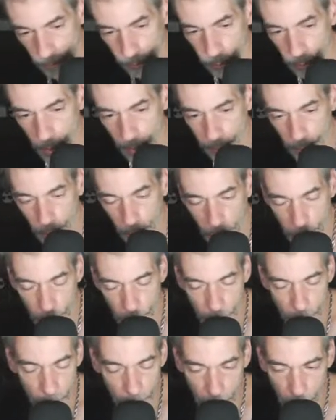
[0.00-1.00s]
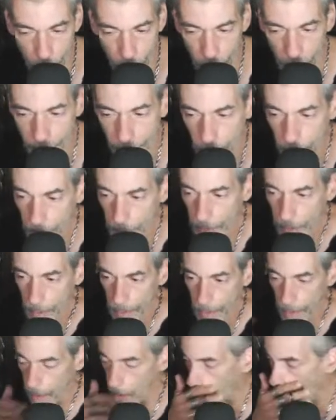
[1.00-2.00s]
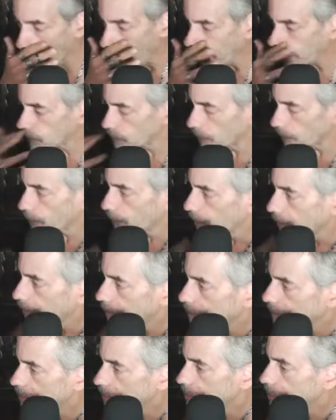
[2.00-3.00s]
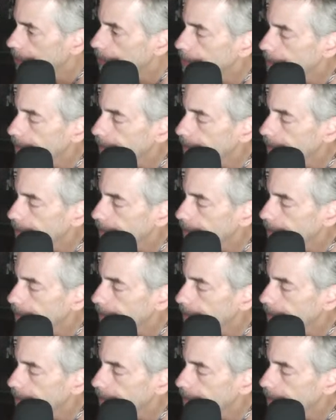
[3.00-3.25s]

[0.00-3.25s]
forever, and it just, whatever. And so I thought, let me just use it